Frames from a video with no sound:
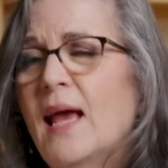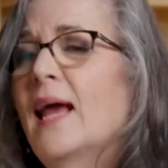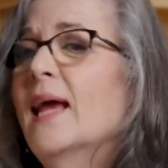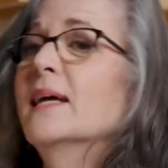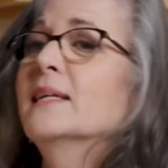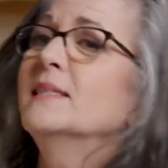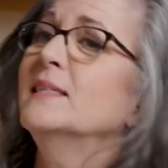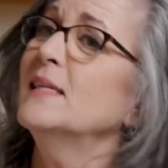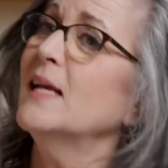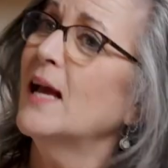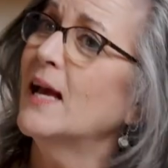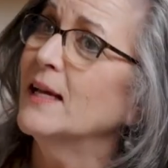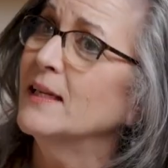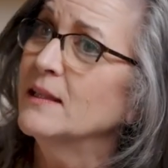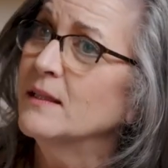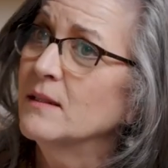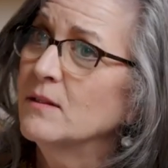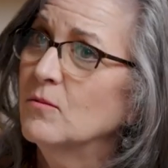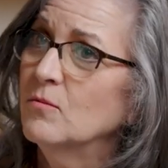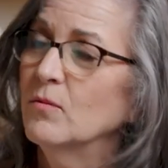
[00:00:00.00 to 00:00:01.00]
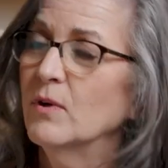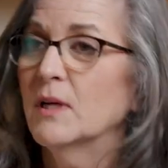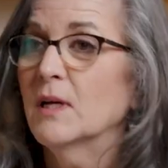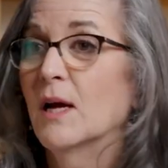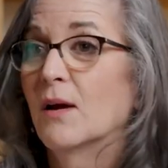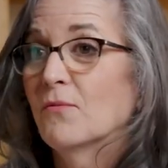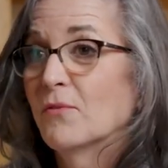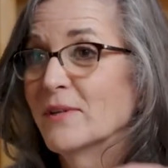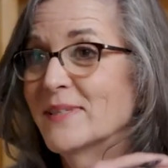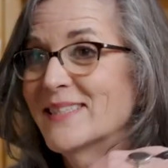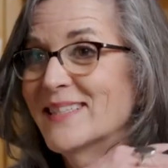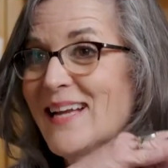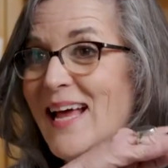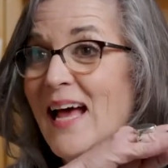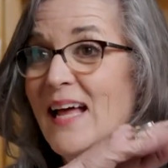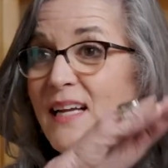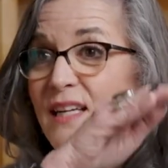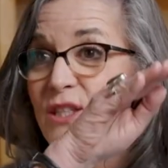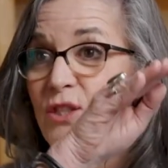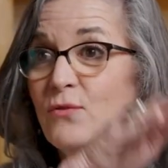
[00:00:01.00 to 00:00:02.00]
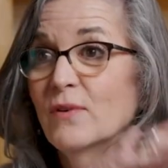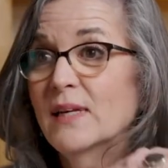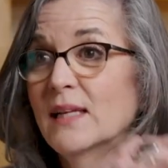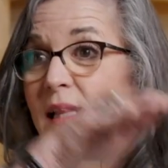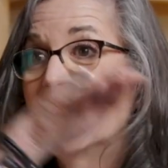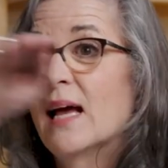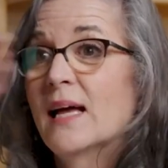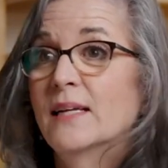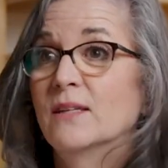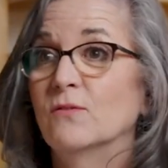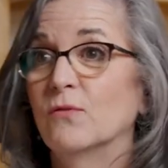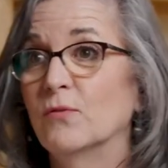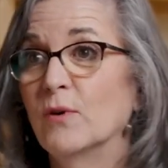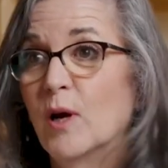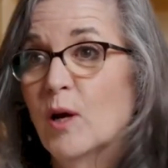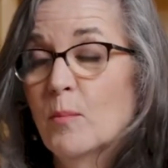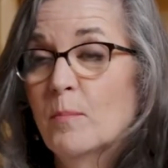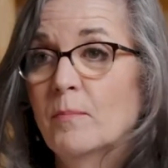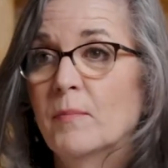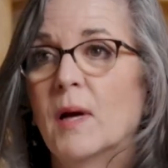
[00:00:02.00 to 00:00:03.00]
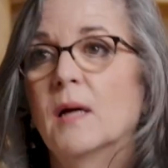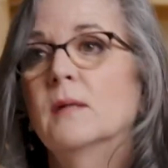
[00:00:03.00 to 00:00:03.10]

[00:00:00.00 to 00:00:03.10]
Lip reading: And yet, recovery is not a straight line from.